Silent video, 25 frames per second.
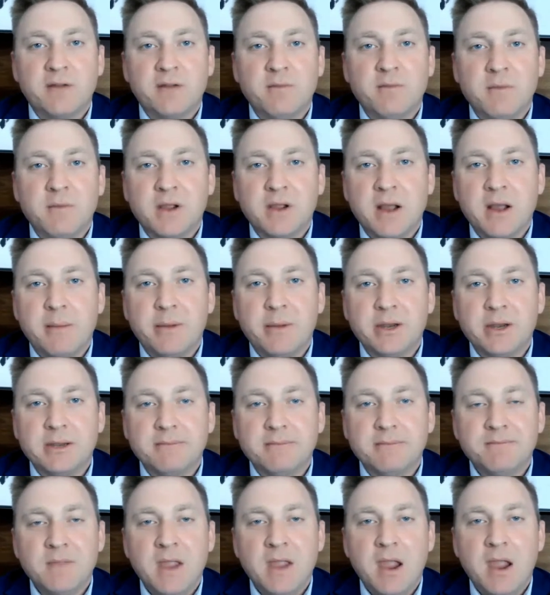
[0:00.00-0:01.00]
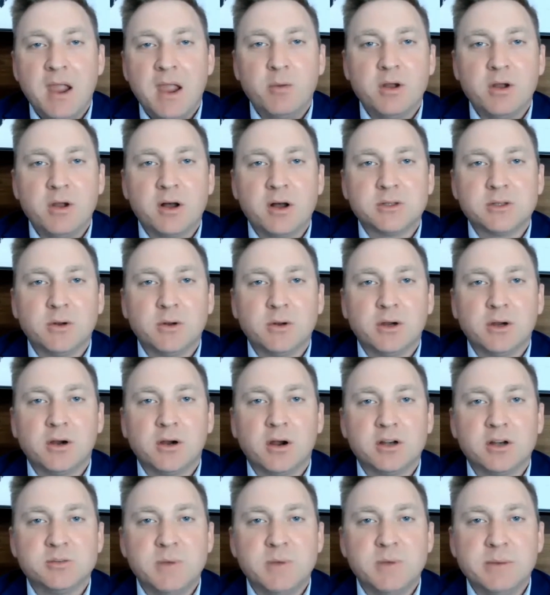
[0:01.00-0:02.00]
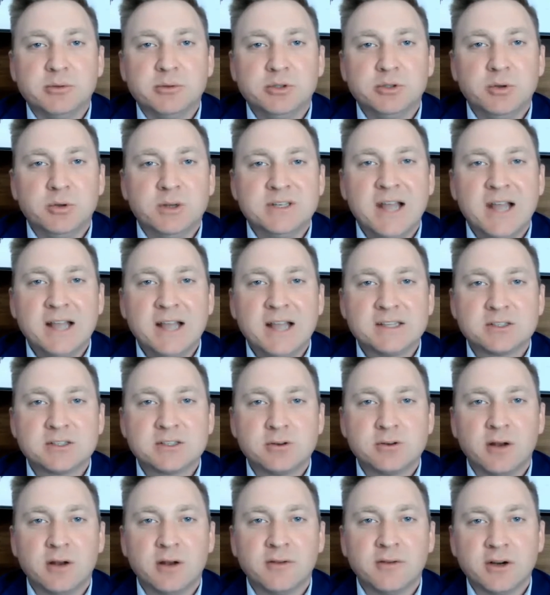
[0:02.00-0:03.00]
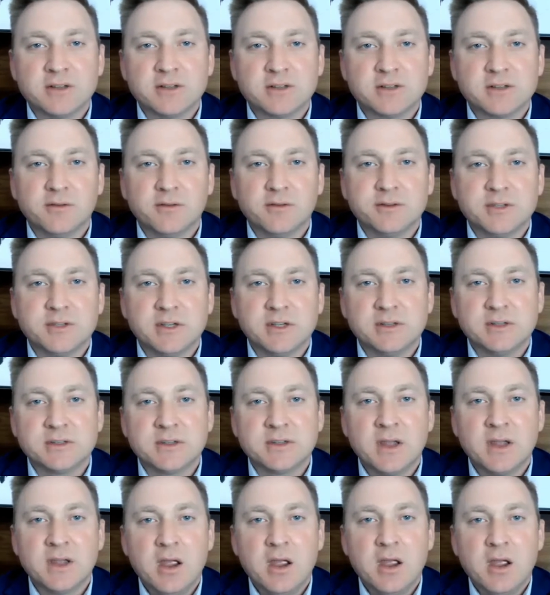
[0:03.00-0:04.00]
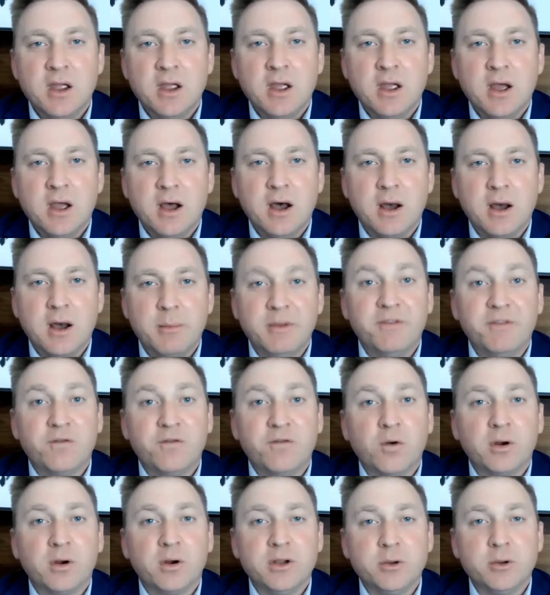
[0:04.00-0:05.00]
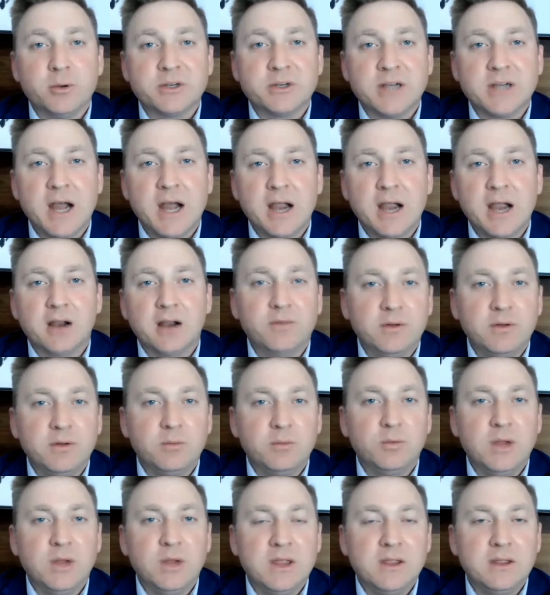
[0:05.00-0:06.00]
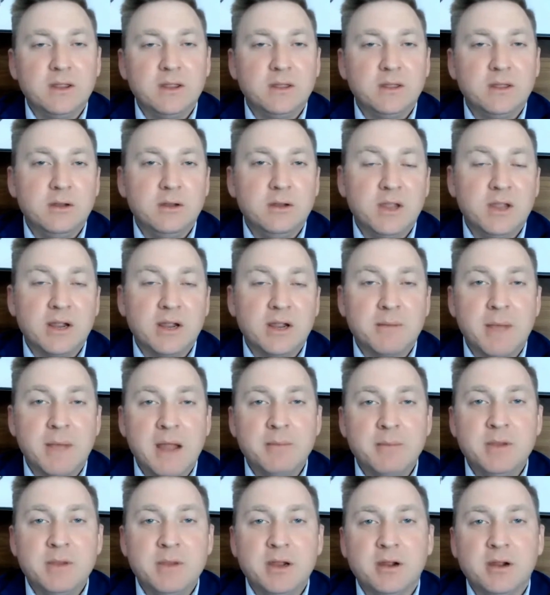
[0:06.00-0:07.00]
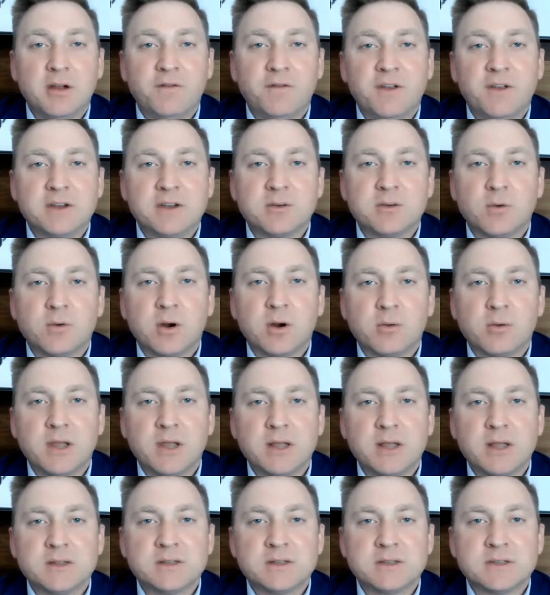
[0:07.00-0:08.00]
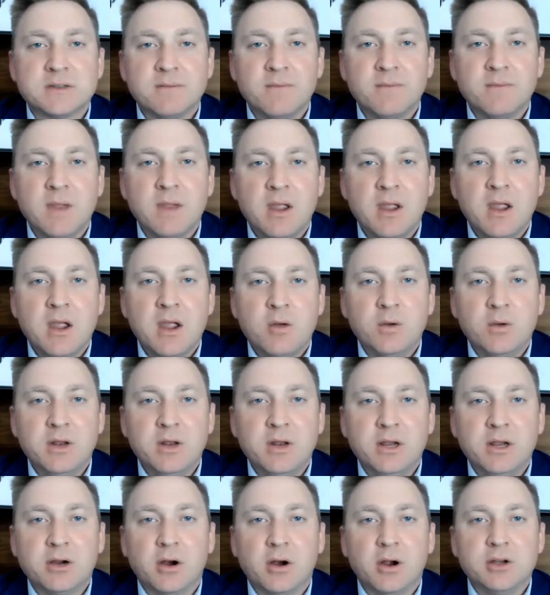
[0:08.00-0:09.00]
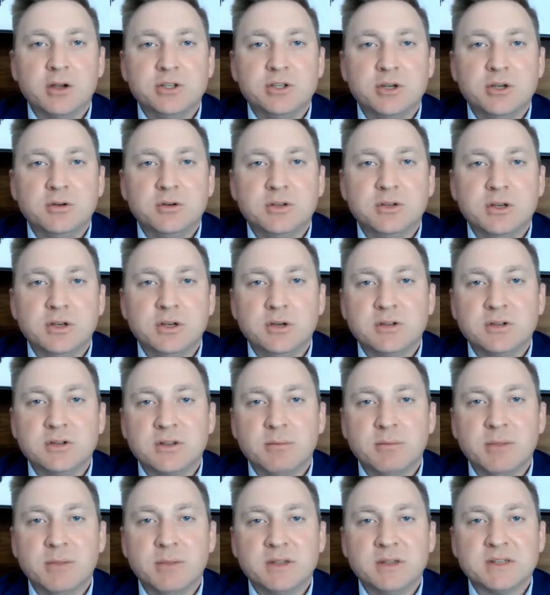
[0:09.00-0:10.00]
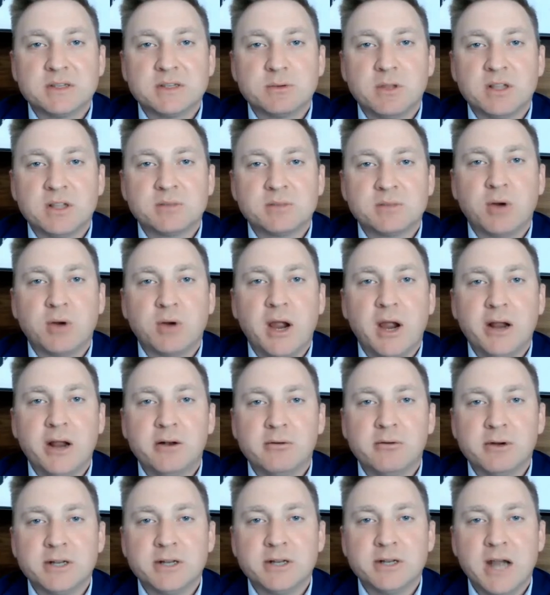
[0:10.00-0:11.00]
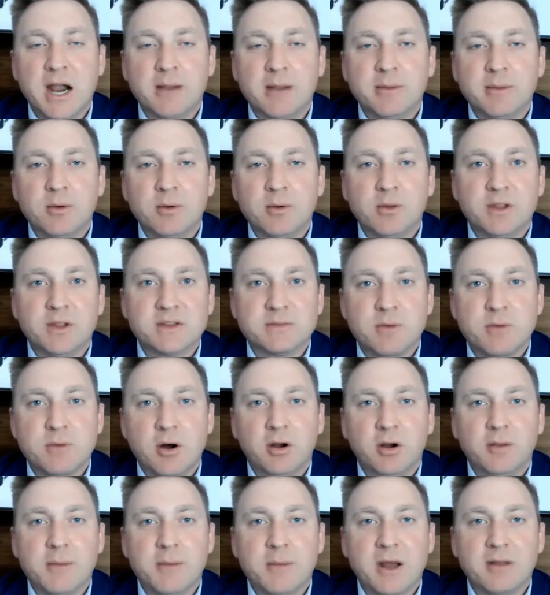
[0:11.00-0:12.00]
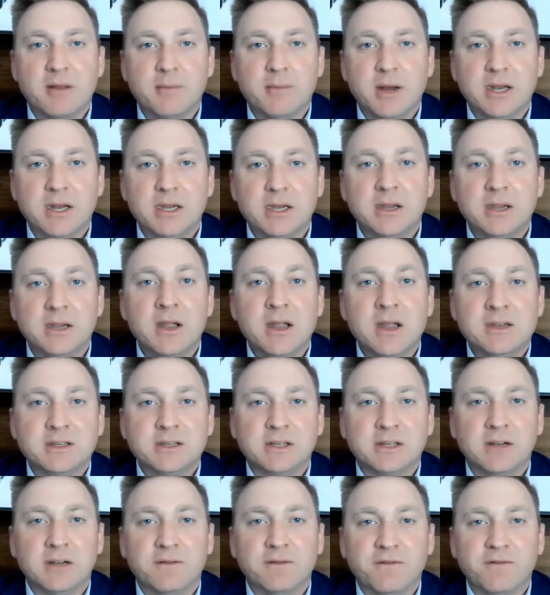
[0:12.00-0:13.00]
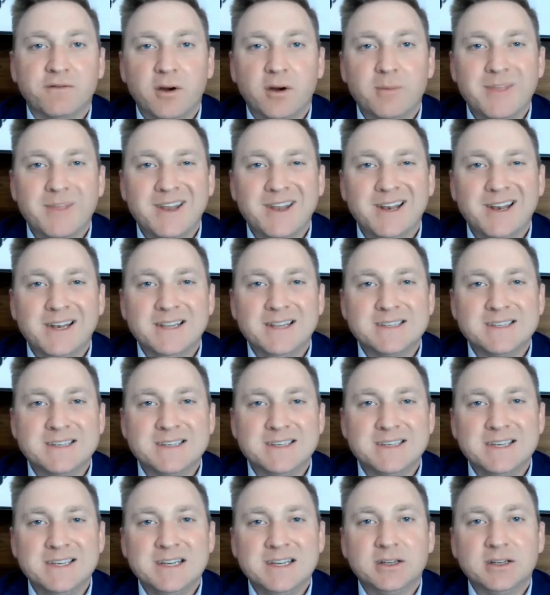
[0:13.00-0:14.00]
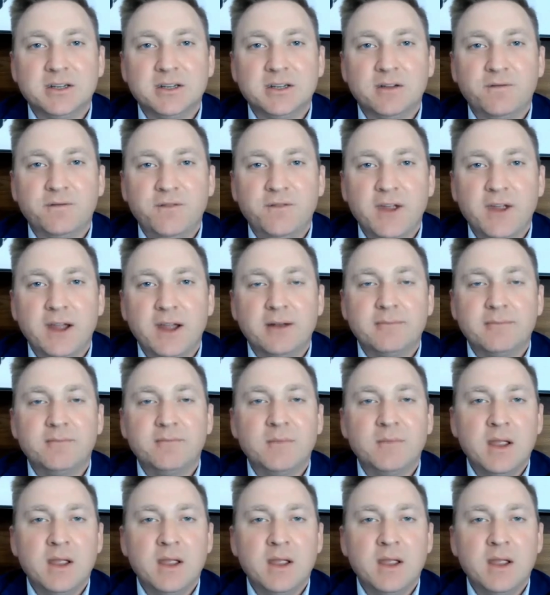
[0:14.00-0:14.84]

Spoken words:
from the company. We also encourage people to do a test run of our services before you retire. If we you think it might be a good fit to work with us, we'd encourage you to do some business with us prior to retirement with a smaller amount of money to confirm that it is indeed a good fit.